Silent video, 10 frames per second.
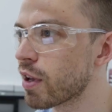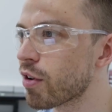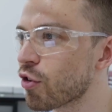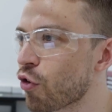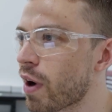
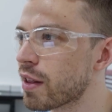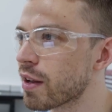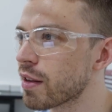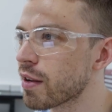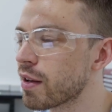never tried
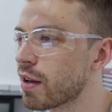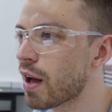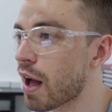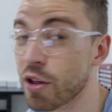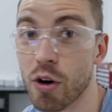it
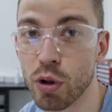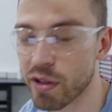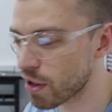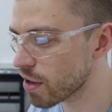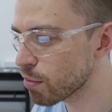as a whole
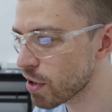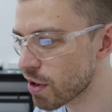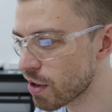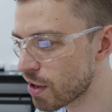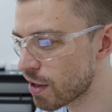system.
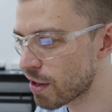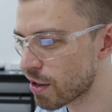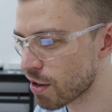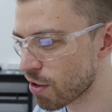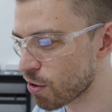
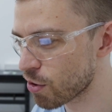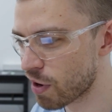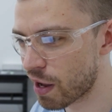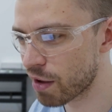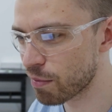So
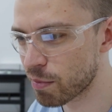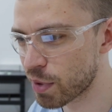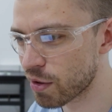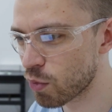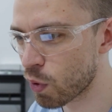I'm a
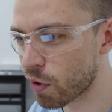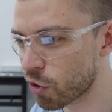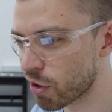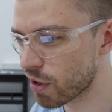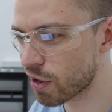bit
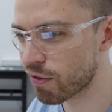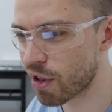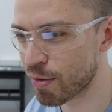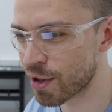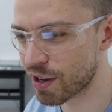worried if
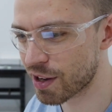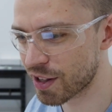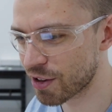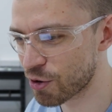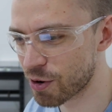something
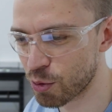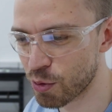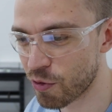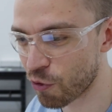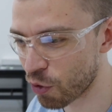can go
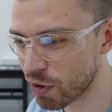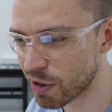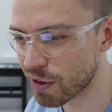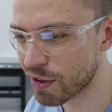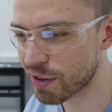wrong
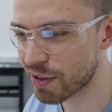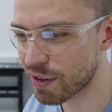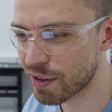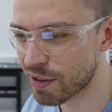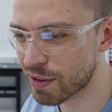
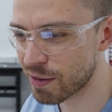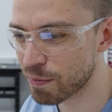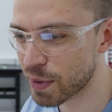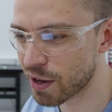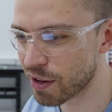
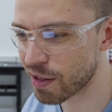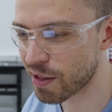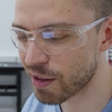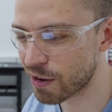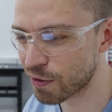
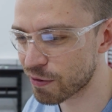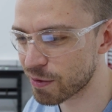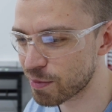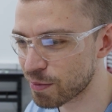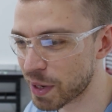because of
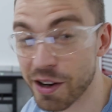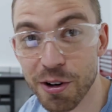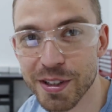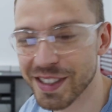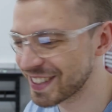my
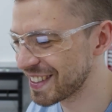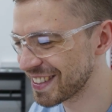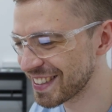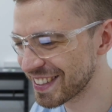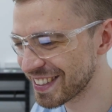code
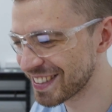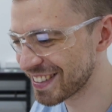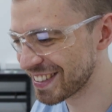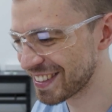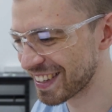
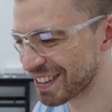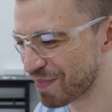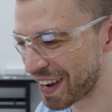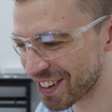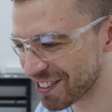
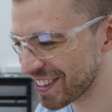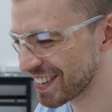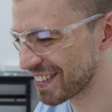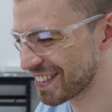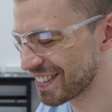and my G U I.
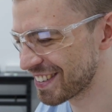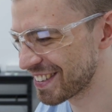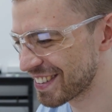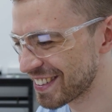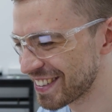
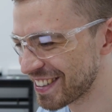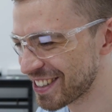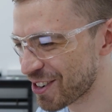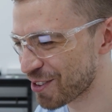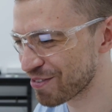
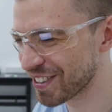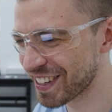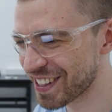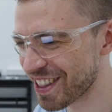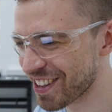
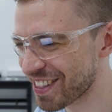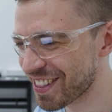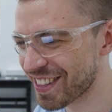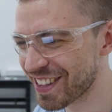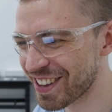Hopefully it's not,
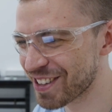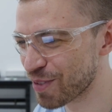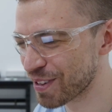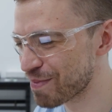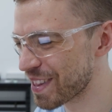it
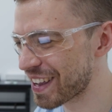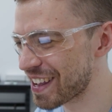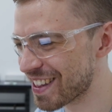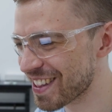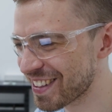won't be the
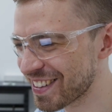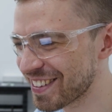case.